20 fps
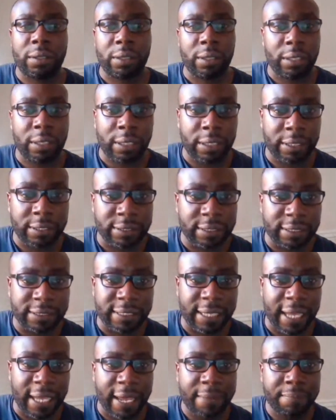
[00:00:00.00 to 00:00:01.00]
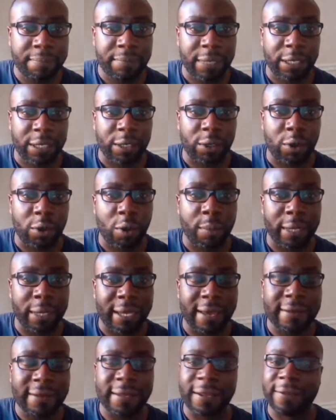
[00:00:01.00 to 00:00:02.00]
he's game and he can come again.
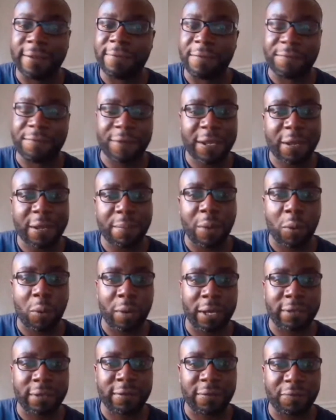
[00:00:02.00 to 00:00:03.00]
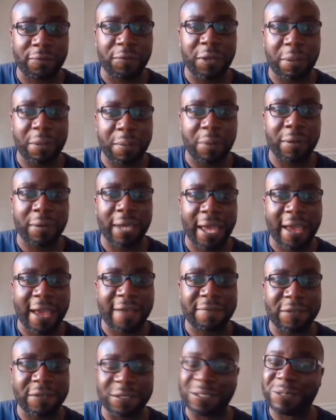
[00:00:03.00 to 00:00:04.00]
And if you think about it
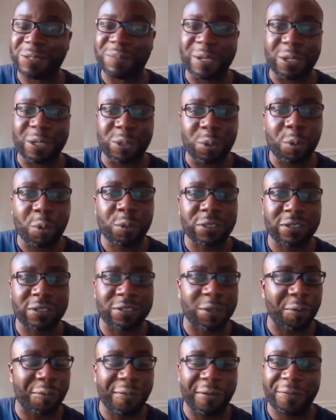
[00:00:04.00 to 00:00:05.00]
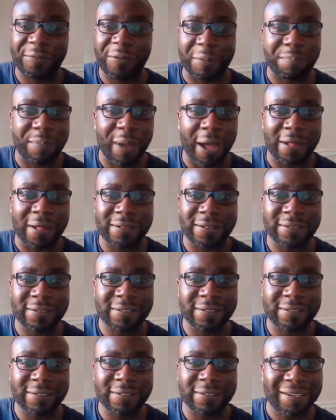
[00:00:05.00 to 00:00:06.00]
carefully, there's been loads of terrific battles
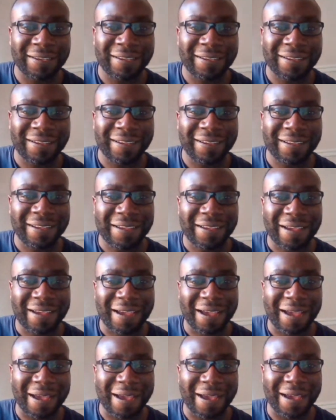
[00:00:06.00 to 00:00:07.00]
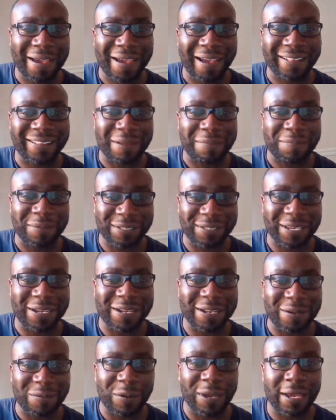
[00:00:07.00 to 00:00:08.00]
at that particular weight class.
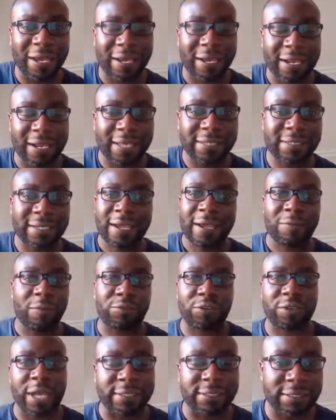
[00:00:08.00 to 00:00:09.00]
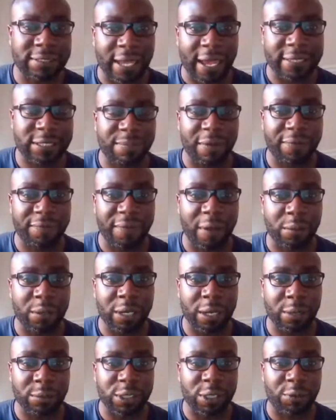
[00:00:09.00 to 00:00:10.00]
We've just had Smith Fowler. That was
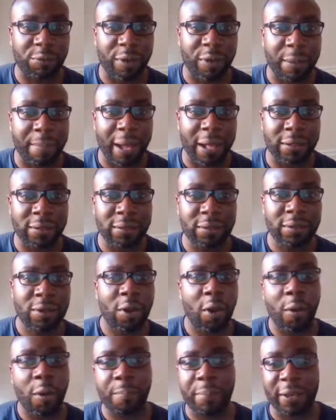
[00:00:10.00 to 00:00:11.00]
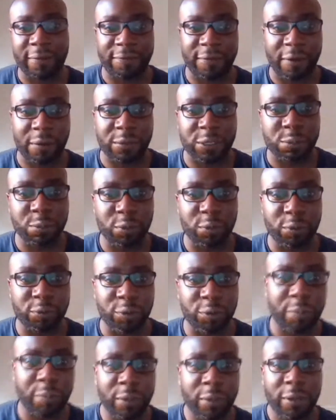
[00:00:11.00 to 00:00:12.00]
a great battle. Albeit Fowler's moved up,
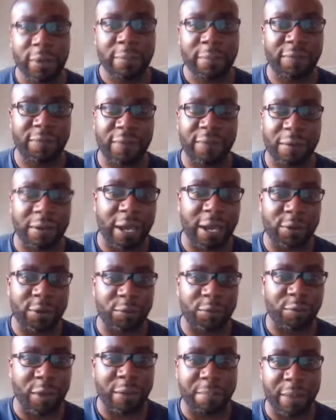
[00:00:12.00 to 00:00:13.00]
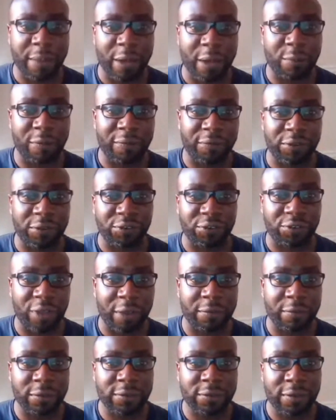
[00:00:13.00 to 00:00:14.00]
but Fowler had a great battle with Fitzgerald.
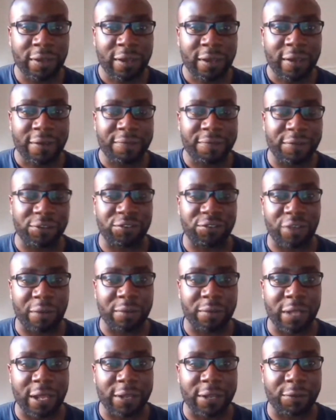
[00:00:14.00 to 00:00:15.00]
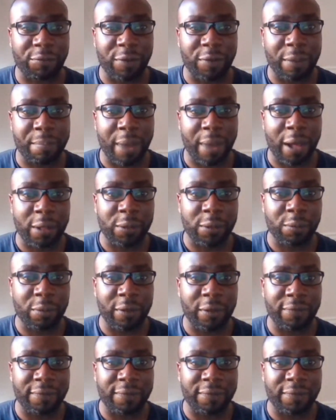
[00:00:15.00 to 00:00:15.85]
Fitzgerald had a great battle with